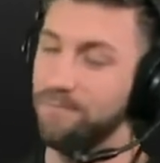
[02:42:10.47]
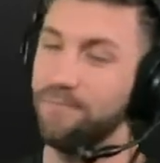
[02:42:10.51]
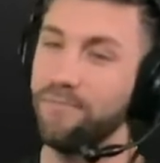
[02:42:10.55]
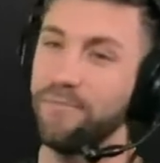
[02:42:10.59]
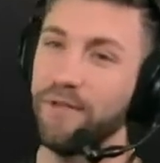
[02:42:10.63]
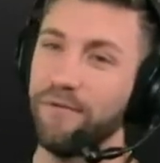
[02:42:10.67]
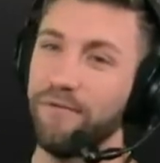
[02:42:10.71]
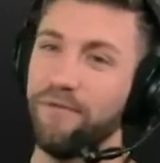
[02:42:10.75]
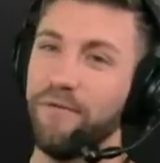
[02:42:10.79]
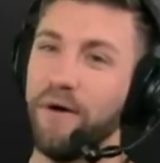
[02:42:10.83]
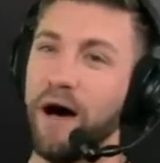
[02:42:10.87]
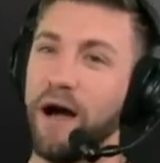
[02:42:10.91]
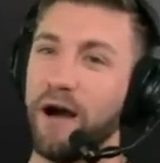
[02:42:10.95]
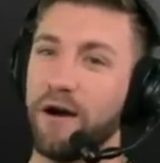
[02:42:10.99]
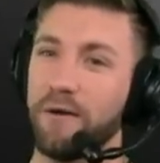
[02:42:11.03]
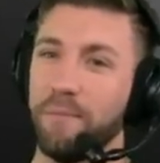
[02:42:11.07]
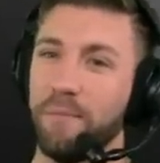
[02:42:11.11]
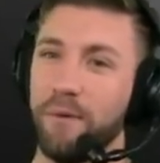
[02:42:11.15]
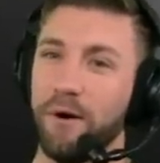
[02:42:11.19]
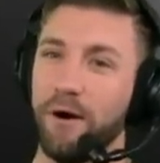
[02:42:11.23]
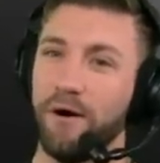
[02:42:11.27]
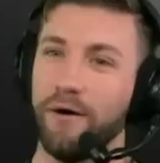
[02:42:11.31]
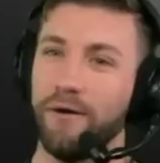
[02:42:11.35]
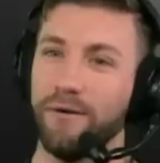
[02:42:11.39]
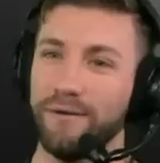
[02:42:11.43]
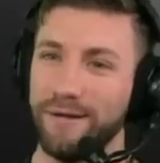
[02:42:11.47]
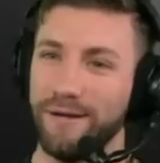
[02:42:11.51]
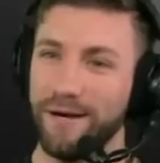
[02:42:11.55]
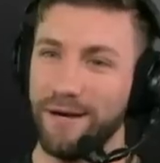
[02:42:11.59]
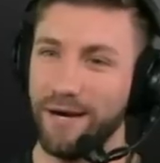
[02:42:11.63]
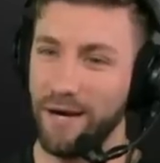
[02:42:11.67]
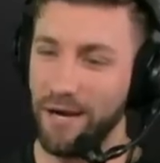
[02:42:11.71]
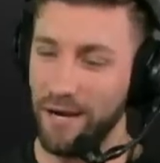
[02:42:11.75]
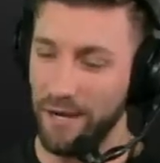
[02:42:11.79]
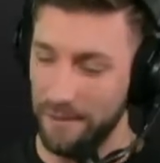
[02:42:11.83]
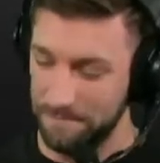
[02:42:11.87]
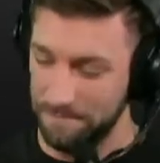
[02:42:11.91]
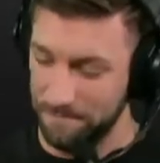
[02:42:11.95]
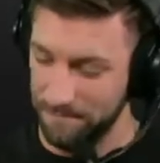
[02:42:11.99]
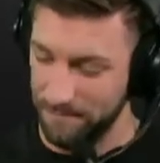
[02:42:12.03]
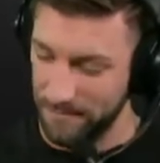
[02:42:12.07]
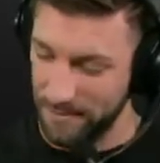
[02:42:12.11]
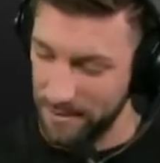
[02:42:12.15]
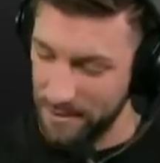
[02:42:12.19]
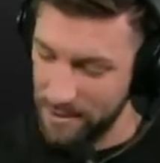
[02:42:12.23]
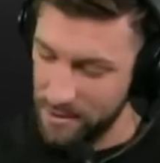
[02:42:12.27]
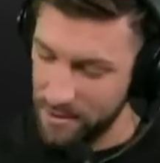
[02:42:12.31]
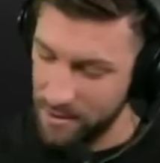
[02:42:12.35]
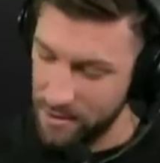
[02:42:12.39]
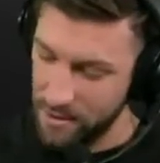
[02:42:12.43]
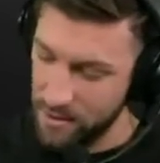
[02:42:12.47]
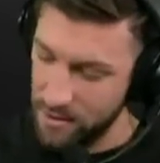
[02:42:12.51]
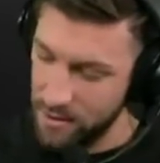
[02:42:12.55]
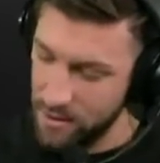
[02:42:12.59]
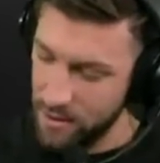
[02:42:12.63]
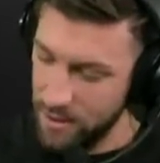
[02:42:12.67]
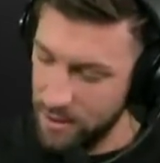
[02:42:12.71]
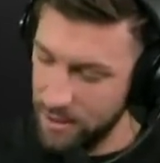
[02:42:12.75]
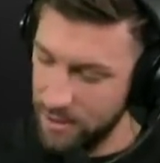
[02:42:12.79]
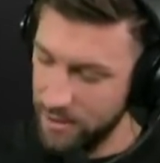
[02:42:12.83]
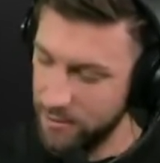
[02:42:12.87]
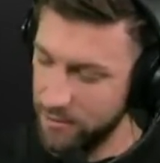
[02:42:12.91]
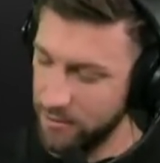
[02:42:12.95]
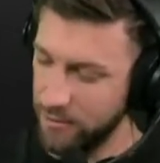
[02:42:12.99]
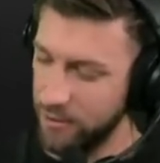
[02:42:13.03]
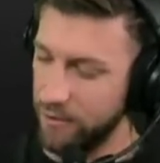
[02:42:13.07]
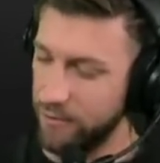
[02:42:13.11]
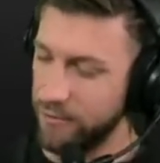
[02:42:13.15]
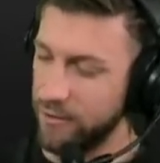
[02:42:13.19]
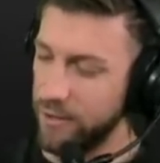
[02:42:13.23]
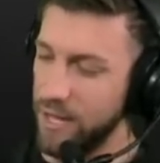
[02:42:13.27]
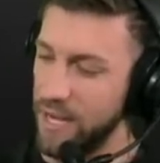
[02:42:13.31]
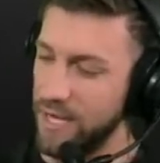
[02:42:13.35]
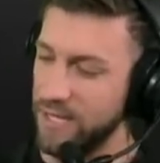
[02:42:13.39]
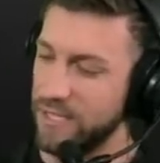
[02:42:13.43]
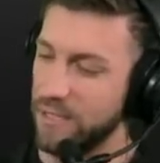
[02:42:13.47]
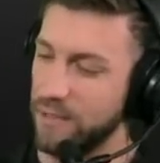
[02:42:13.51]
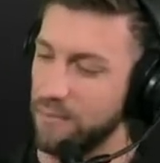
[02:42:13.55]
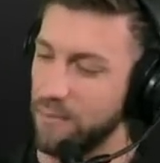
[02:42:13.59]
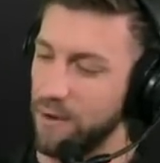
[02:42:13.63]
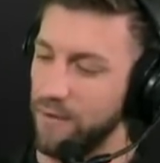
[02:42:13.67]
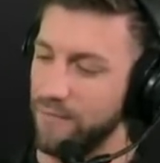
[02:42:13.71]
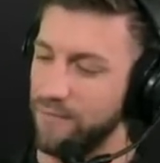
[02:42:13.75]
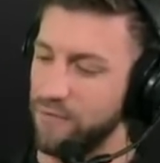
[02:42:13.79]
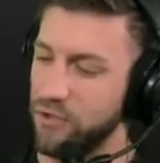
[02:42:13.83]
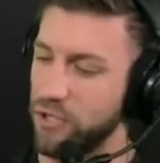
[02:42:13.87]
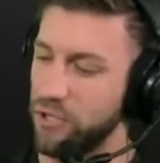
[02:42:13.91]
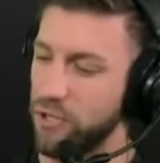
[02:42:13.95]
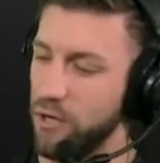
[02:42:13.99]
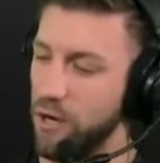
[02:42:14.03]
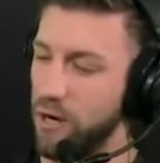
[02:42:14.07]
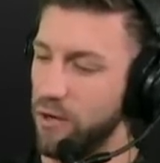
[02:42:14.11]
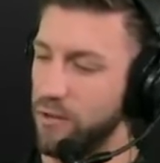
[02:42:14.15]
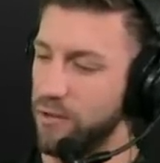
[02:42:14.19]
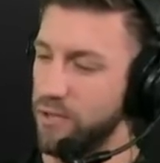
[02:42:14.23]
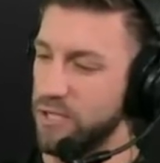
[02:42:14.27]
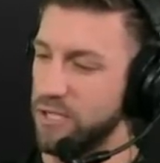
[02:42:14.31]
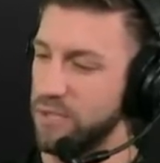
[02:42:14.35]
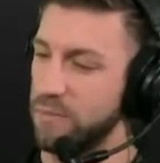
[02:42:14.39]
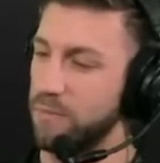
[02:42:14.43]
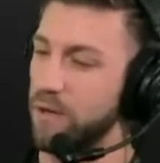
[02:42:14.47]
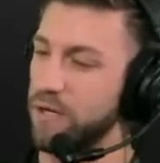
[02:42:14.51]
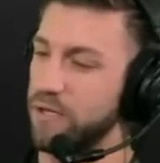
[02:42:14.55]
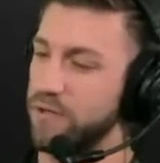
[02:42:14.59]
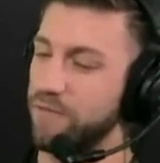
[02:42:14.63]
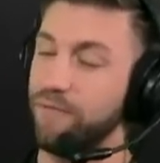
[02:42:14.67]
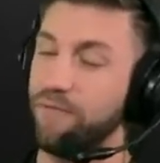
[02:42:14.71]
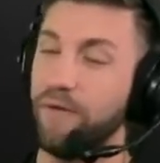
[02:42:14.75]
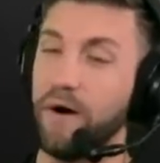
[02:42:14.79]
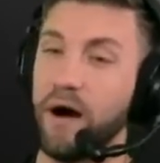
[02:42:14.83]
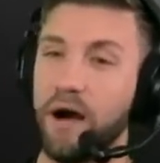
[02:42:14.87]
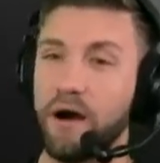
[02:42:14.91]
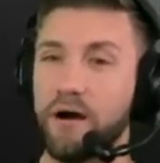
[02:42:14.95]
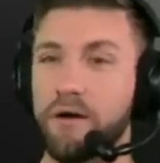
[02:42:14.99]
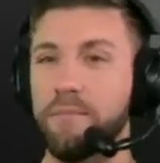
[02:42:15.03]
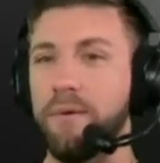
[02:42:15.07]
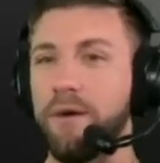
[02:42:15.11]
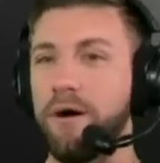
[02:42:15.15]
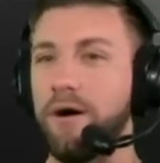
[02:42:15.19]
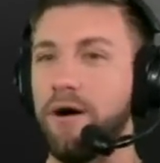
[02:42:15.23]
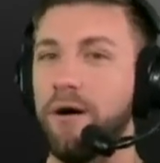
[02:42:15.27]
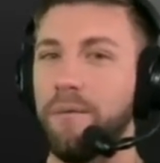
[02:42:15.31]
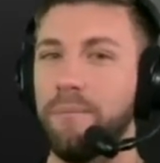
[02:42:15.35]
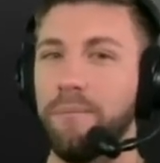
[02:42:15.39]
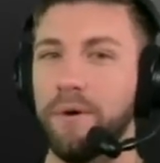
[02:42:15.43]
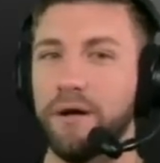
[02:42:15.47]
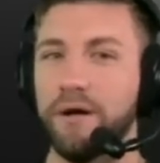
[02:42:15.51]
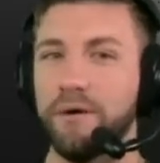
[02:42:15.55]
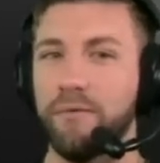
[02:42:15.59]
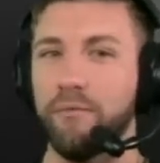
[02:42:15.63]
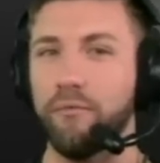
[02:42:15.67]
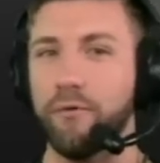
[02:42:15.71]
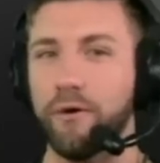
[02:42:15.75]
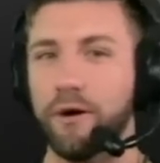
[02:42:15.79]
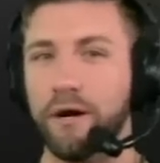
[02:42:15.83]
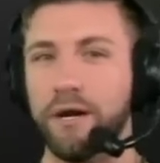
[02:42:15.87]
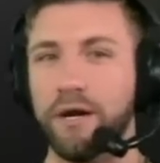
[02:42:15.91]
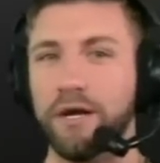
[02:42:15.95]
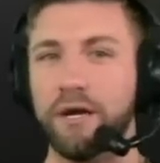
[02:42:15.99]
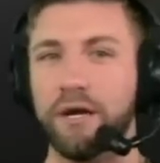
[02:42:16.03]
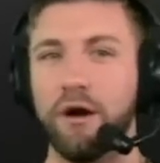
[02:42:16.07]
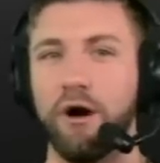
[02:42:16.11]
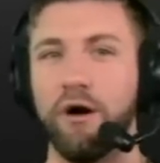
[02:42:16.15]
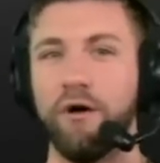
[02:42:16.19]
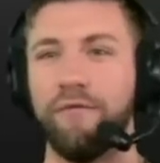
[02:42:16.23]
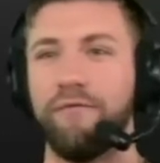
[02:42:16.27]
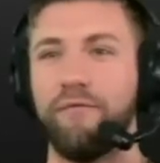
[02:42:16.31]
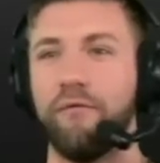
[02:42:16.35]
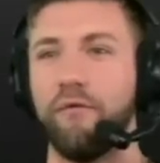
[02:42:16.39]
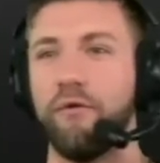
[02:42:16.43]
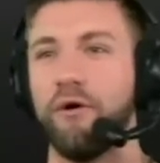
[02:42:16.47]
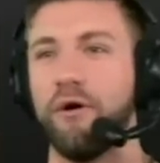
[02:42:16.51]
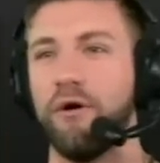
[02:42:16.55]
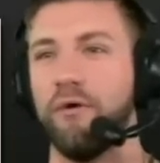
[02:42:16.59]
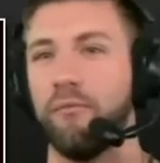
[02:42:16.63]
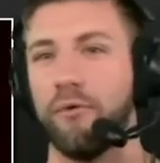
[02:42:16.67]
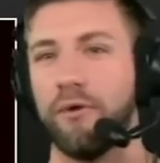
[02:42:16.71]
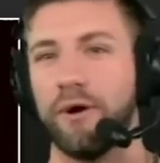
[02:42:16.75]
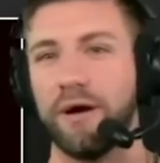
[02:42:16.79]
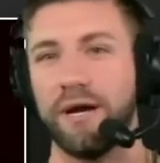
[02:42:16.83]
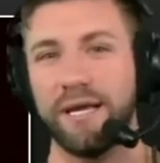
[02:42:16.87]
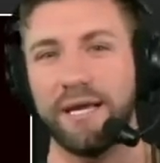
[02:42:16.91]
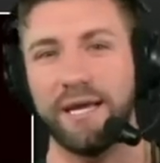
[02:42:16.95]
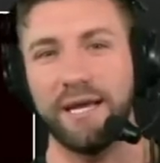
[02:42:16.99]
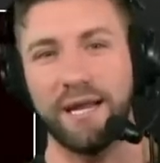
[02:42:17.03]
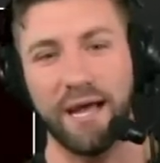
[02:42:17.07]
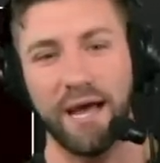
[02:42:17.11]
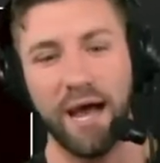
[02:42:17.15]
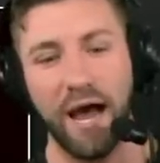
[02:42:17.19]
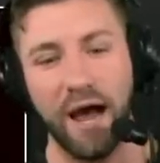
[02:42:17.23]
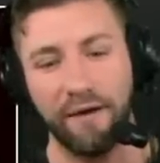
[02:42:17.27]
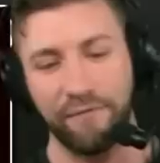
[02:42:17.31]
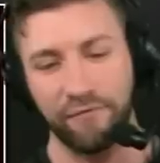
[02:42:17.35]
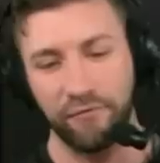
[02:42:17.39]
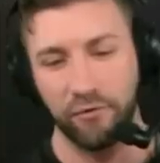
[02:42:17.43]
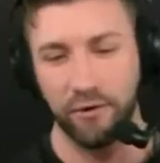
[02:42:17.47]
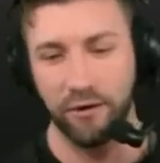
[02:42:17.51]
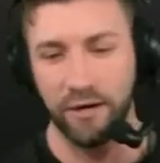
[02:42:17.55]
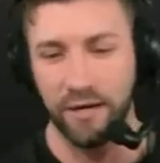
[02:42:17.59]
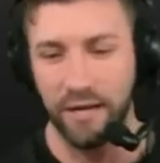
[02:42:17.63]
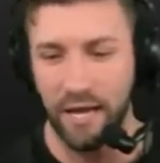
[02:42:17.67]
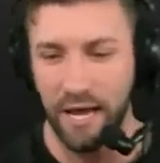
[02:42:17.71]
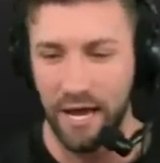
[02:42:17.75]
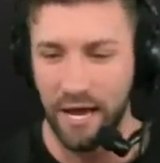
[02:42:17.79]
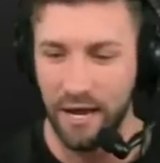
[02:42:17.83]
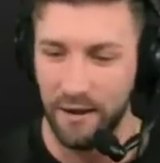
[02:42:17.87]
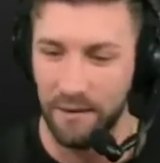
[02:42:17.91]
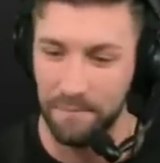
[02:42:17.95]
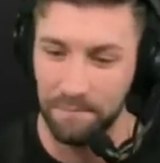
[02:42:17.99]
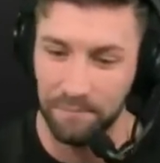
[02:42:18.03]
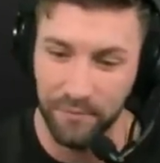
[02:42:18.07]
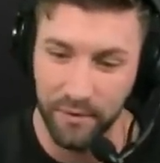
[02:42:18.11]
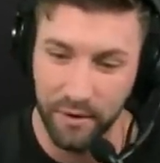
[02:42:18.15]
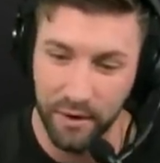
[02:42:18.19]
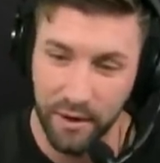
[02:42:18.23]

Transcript: The fireball. Uh, I don't know the last time I've chugged this much fireball, but we're going to go for it. We're going to get after it. And